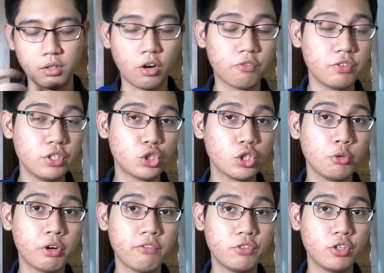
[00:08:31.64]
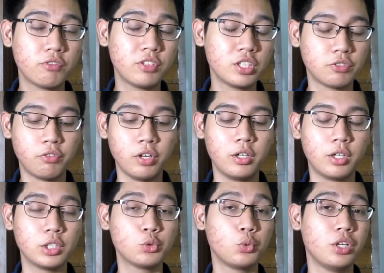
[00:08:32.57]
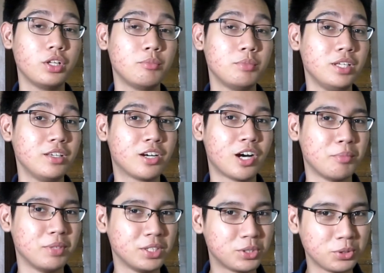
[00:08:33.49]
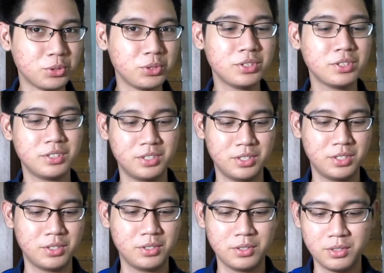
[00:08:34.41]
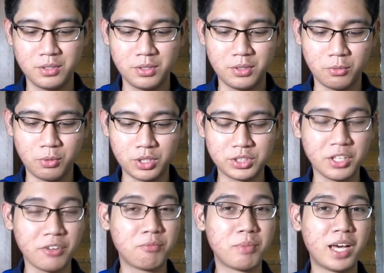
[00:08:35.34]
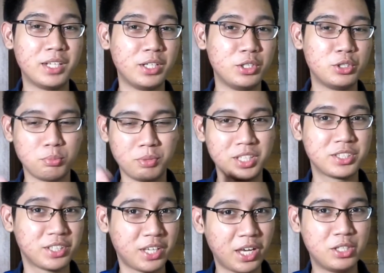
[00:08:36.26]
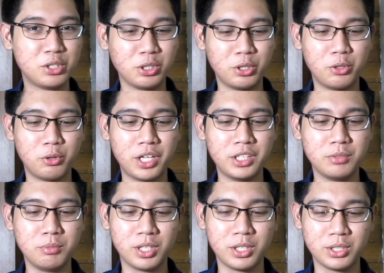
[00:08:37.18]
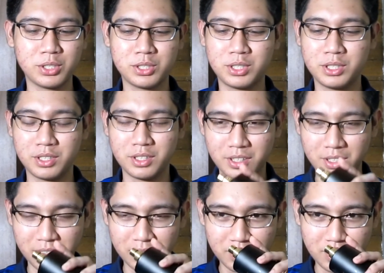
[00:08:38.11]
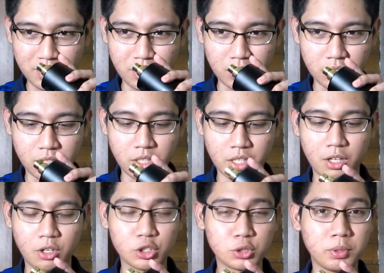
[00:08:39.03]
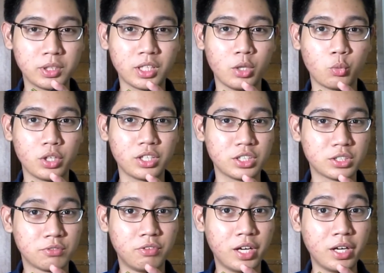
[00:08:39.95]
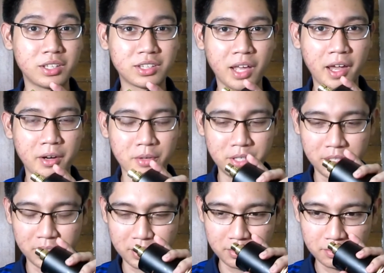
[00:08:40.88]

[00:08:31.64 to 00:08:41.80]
Official review of this fragrance will be coming soon once I've managed my schedule already because the hospital work is very tiring.